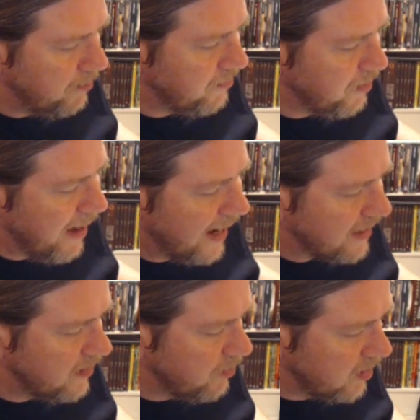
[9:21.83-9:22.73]
back
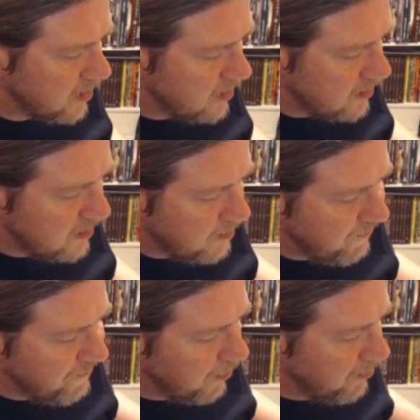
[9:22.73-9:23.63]
of the book. Let me
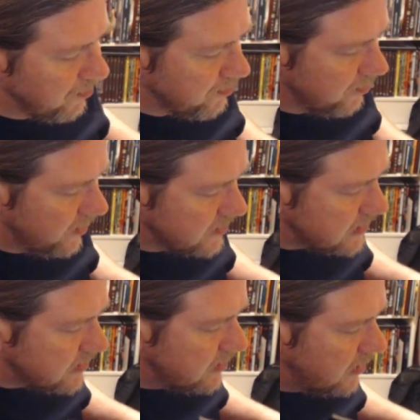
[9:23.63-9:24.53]
fumble through this
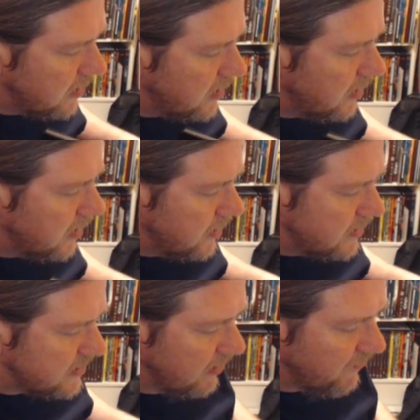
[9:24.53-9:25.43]
and
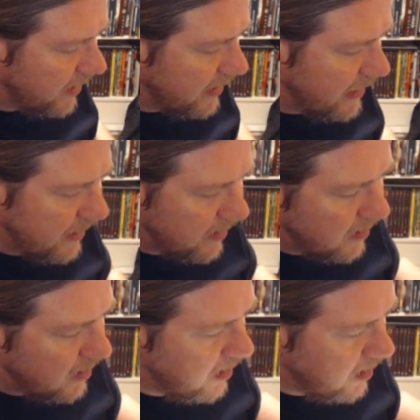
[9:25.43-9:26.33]
see if I can get it,
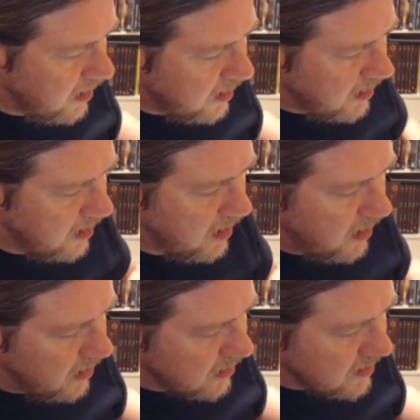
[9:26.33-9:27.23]

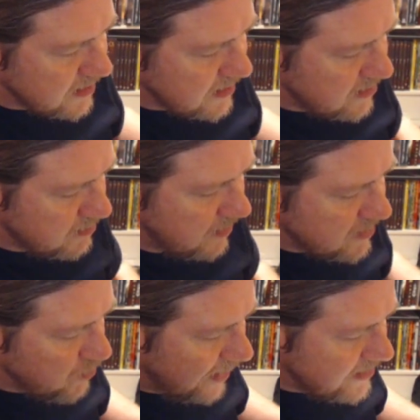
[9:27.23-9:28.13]
because
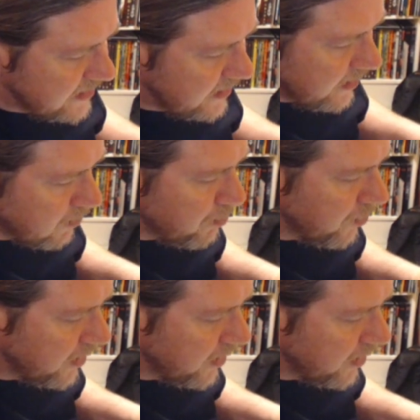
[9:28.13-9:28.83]
it's wedged in here pretty